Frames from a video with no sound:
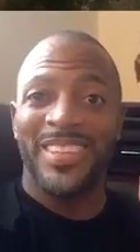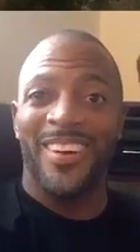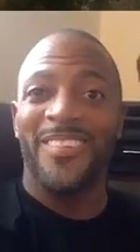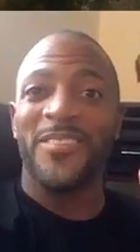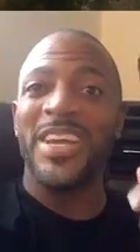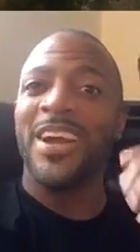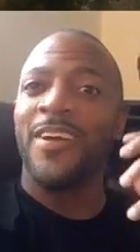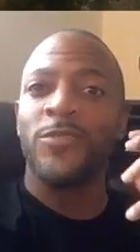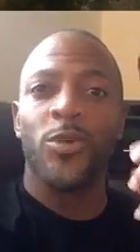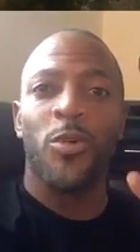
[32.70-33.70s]
So we
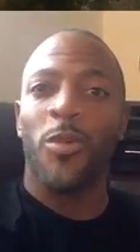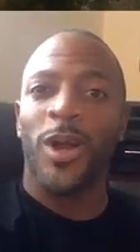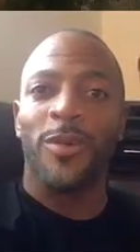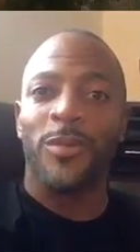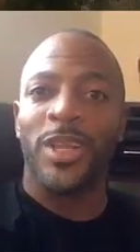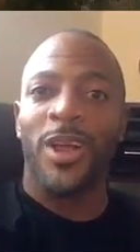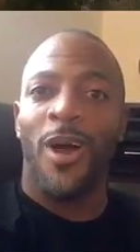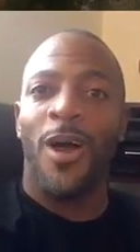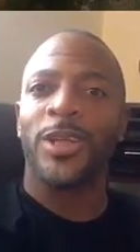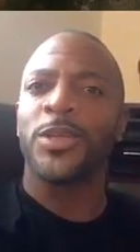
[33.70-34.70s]
are working really
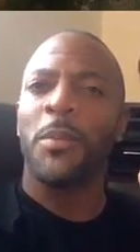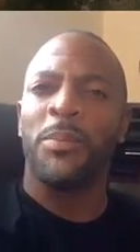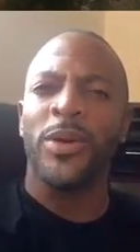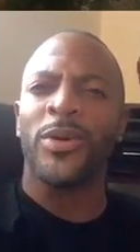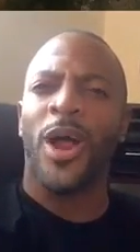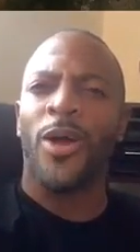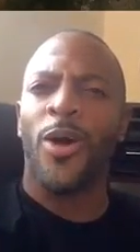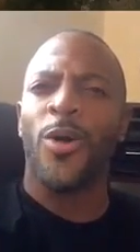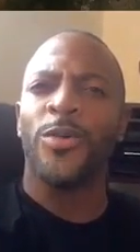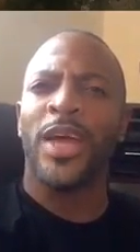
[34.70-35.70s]
hard to build our
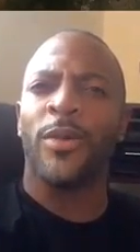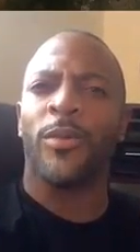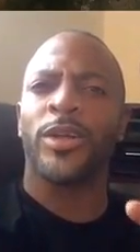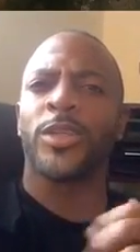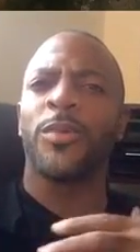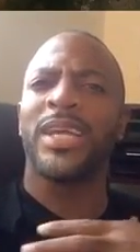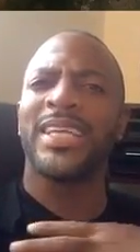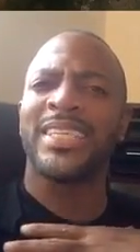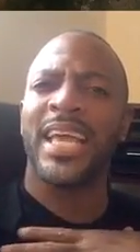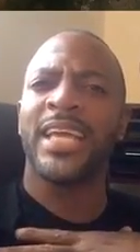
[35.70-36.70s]
own network so we
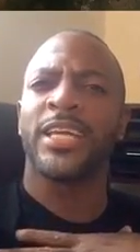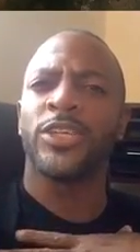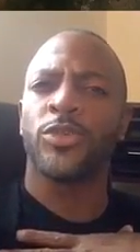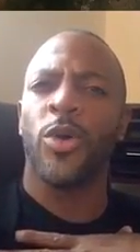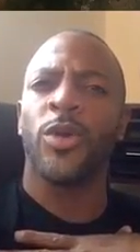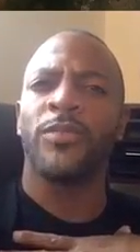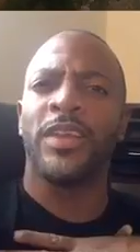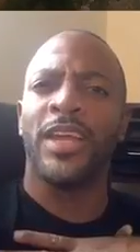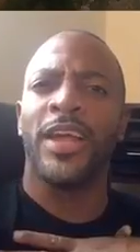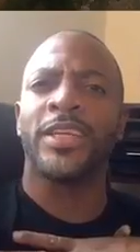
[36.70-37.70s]
can take control of
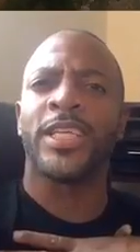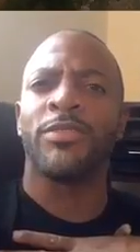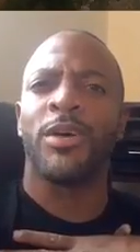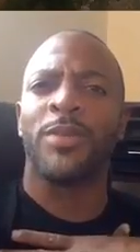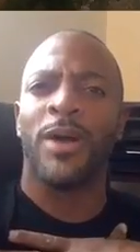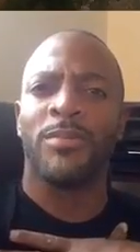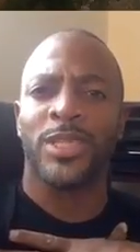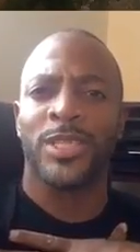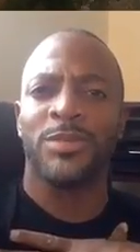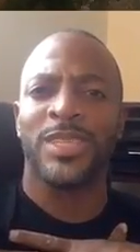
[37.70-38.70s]
the narrative about
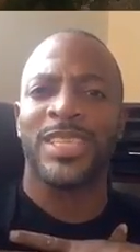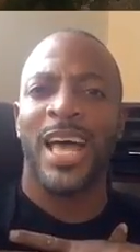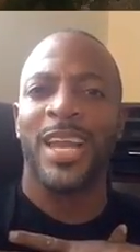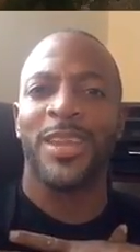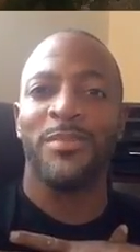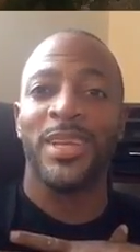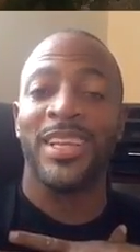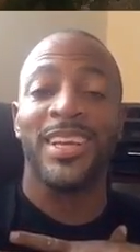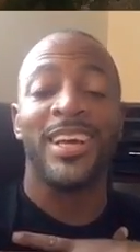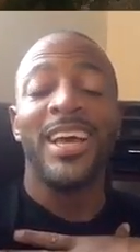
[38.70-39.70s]
Muslims inside of the
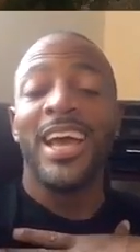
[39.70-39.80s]
media.